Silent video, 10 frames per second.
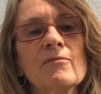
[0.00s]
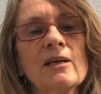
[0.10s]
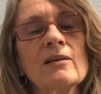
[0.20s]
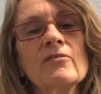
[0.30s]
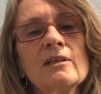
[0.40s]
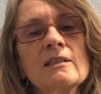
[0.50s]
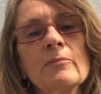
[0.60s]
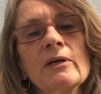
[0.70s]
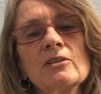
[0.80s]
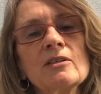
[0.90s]
infinite
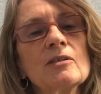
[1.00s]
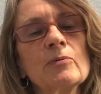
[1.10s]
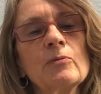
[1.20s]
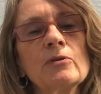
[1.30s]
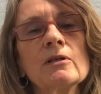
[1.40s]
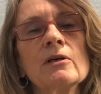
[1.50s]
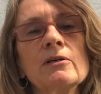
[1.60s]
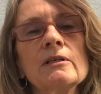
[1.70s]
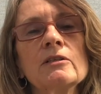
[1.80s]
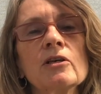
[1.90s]
dimensions, we wouldn't
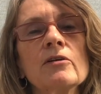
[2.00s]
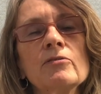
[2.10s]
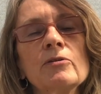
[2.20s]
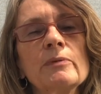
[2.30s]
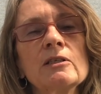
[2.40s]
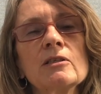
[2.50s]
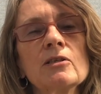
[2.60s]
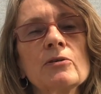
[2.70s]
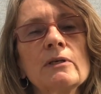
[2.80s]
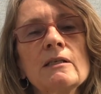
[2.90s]
hurt each other. It would be just
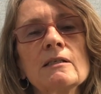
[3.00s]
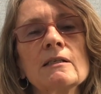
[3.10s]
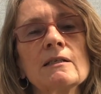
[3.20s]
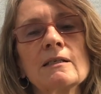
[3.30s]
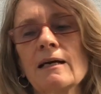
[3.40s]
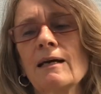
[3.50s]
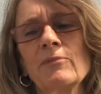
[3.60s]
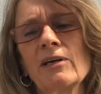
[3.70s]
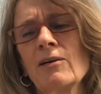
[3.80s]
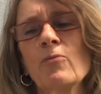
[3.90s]
so easy to say, I'm
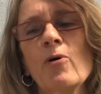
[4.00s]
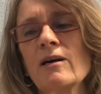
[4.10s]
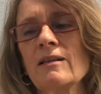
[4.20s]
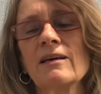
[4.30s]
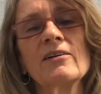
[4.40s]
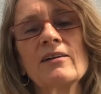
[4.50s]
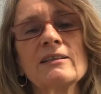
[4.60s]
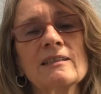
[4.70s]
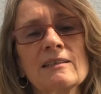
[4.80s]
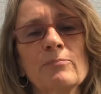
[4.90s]
not going to walk there.
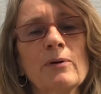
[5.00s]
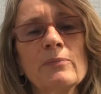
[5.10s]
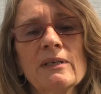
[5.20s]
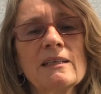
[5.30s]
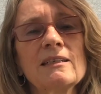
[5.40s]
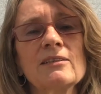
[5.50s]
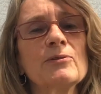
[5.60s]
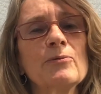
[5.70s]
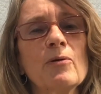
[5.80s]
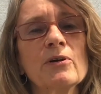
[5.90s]
That's bumping into
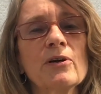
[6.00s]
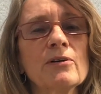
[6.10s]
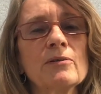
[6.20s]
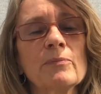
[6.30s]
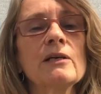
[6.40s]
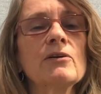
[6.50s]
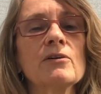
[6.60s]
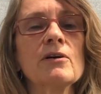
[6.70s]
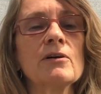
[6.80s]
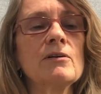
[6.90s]
what would hurt me or
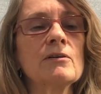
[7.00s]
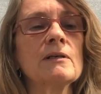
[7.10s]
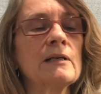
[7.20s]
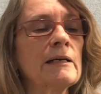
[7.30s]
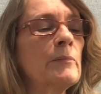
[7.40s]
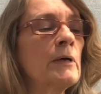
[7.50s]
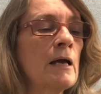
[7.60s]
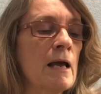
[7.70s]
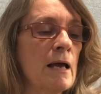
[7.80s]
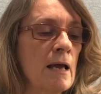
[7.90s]
her or him.
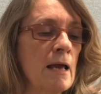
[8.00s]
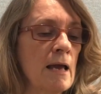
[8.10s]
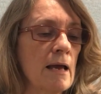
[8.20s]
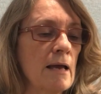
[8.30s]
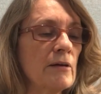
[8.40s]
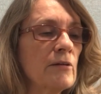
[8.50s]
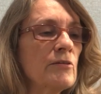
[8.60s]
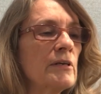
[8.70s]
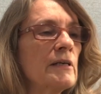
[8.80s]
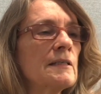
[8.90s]
And the other
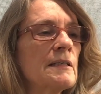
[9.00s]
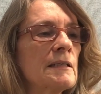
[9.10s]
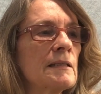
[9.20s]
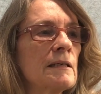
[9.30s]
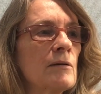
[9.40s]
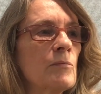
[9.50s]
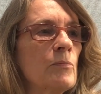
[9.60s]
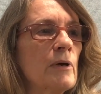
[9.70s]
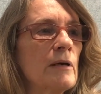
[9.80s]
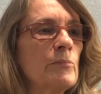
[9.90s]
thing is
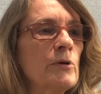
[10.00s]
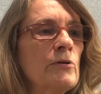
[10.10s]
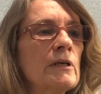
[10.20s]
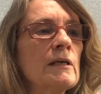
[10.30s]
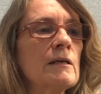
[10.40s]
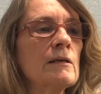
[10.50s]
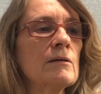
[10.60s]
beauty.